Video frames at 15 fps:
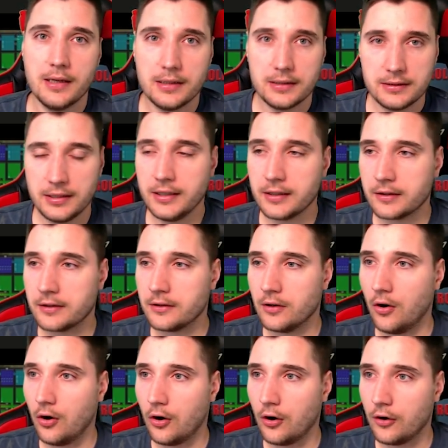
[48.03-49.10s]
tier
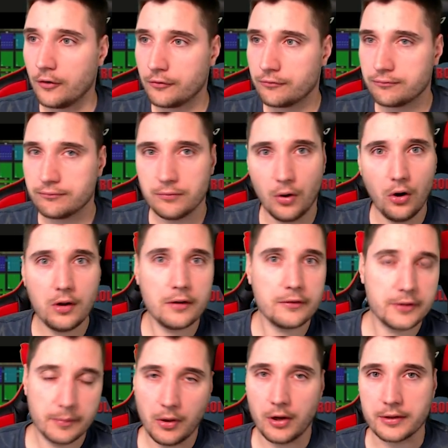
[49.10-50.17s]
of all of
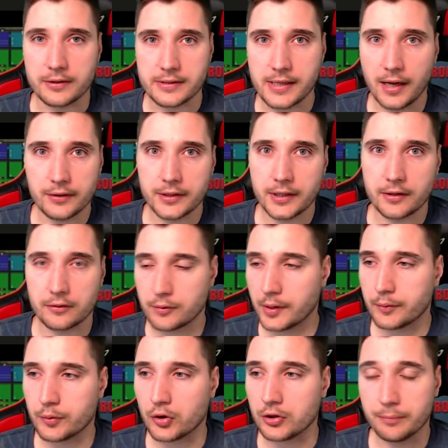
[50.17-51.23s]
the mods out there on
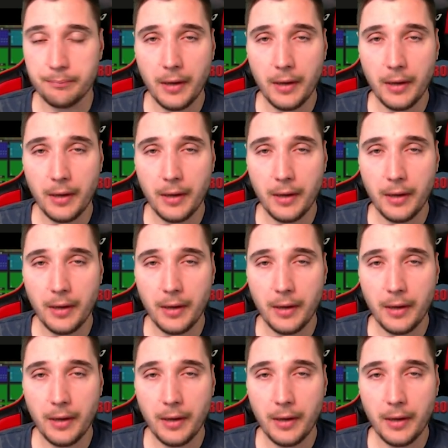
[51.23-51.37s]
RimWorld.